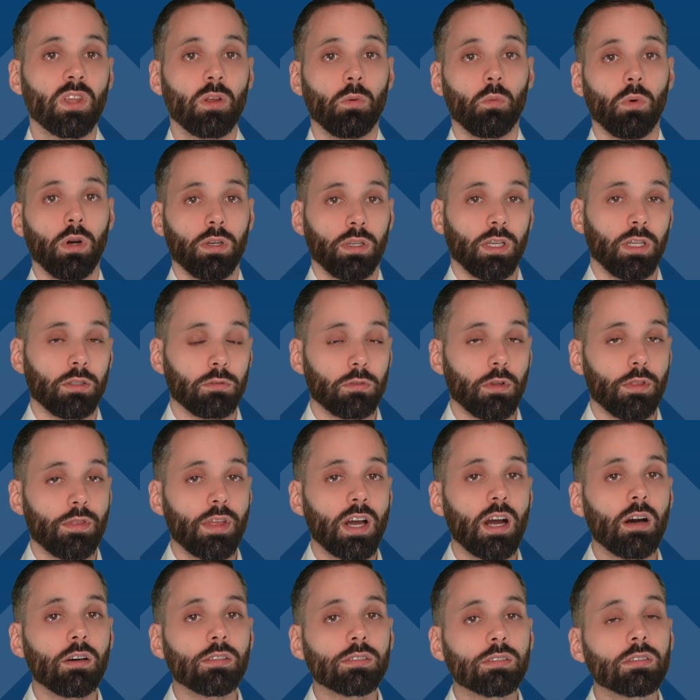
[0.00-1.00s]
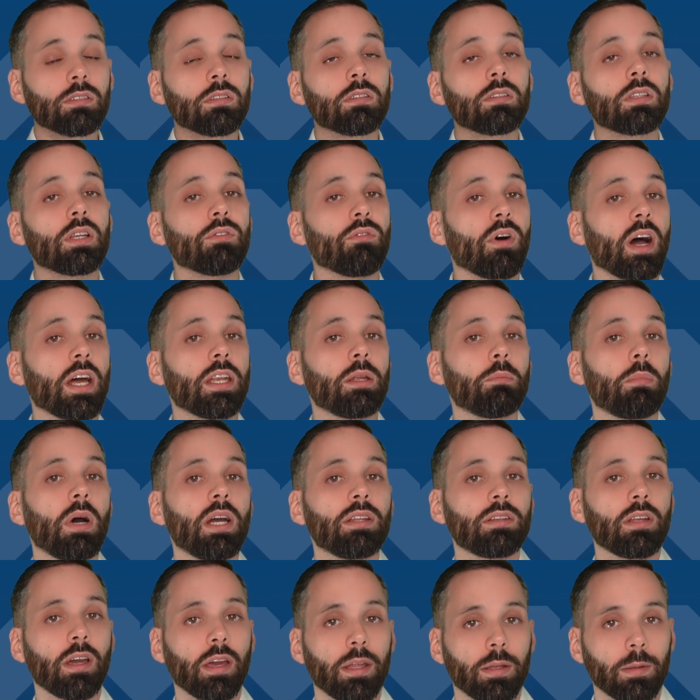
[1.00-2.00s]
100,000 divided by
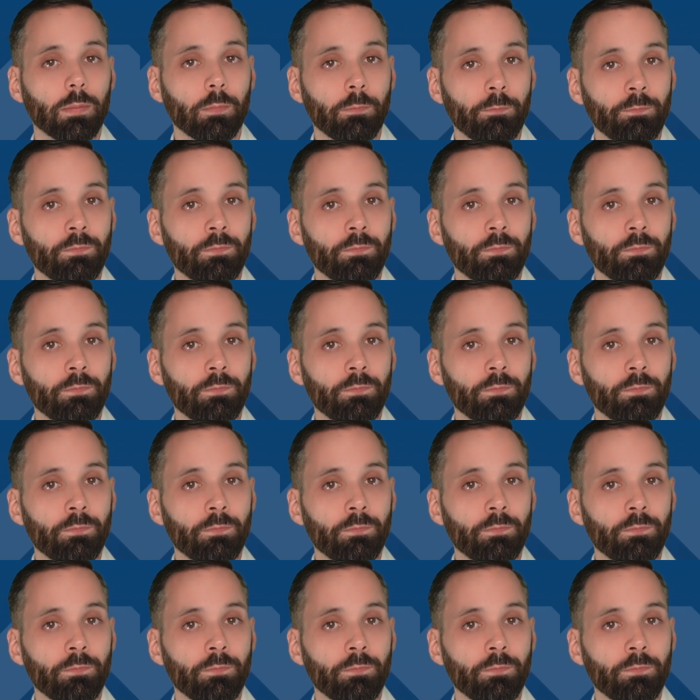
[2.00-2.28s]
10.